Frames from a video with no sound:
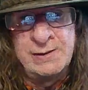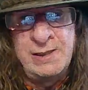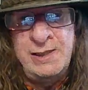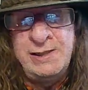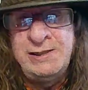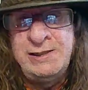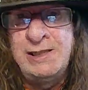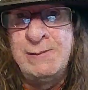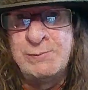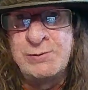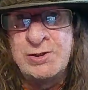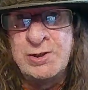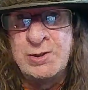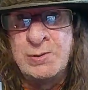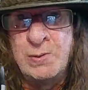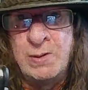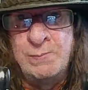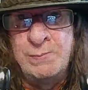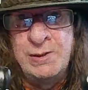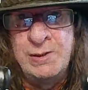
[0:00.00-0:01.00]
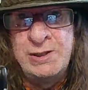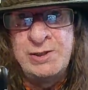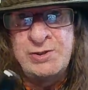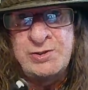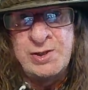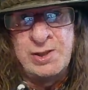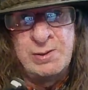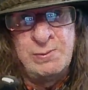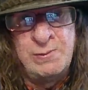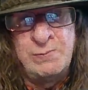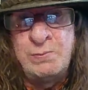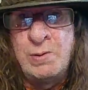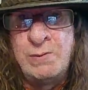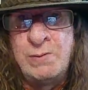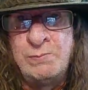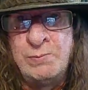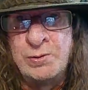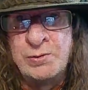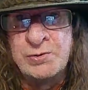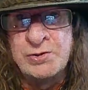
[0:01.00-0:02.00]
I keep 2 on me, so if
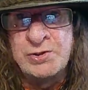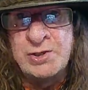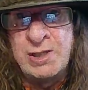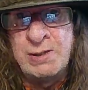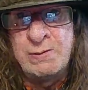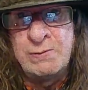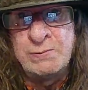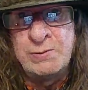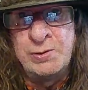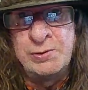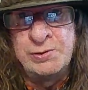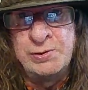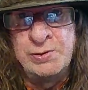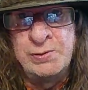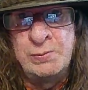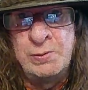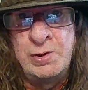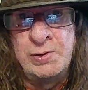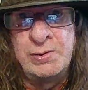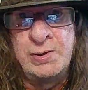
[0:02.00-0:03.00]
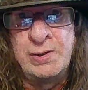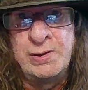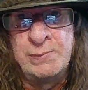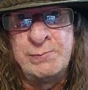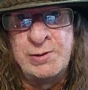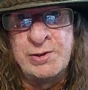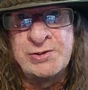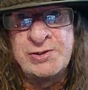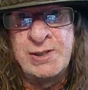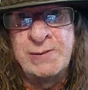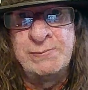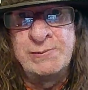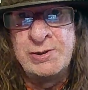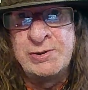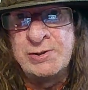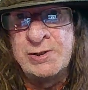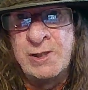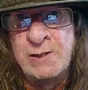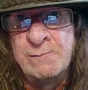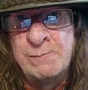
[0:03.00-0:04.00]
one runs out, I've got the other one and I'm not
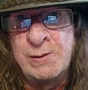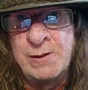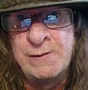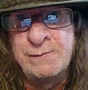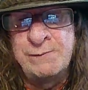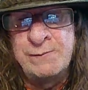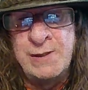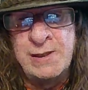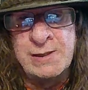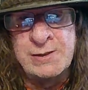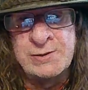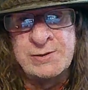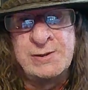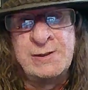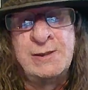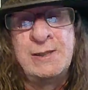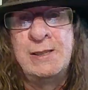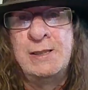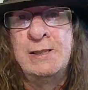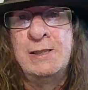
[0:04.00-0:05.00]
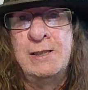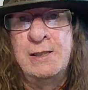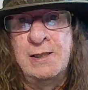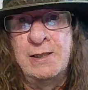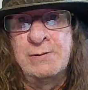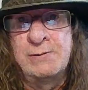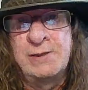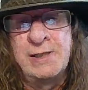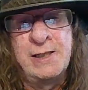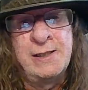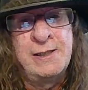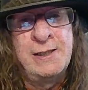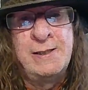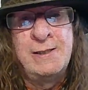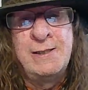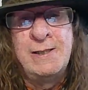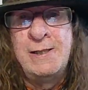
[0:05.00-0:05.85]
tempted to go and buy fags. Okay?